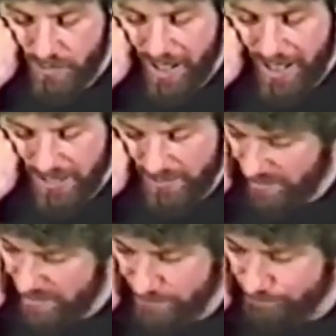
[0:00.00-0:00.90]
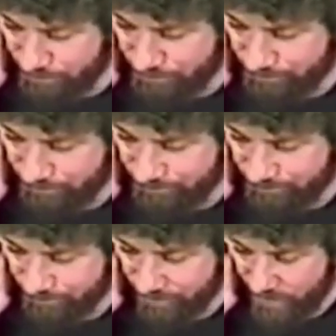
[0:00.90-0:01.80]
I, um,
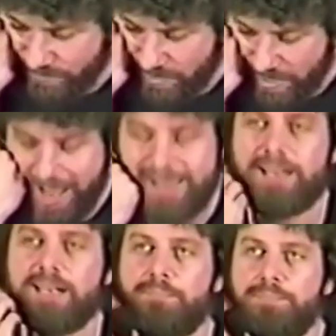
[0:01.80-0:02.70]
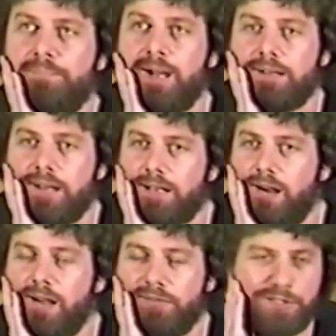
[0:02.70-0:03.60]
I, I kind of, I, I
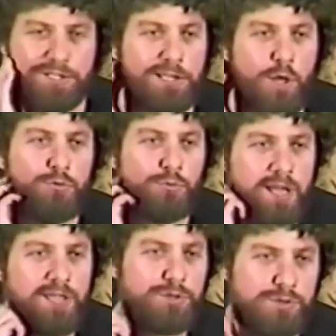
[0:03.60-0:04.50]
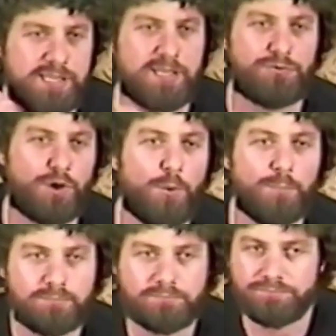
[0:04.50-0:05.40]
call this the Lone Ranger syndrome.
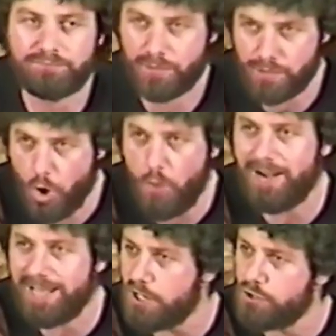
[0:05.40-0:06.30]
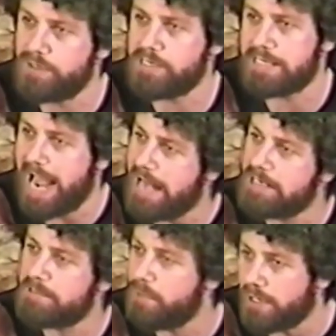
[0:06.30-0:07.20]
Nobody
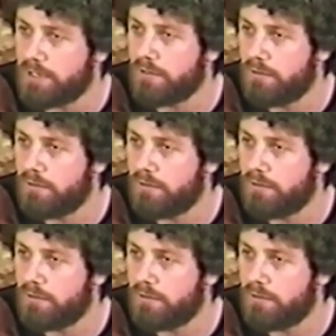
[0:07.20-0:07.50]
understands me.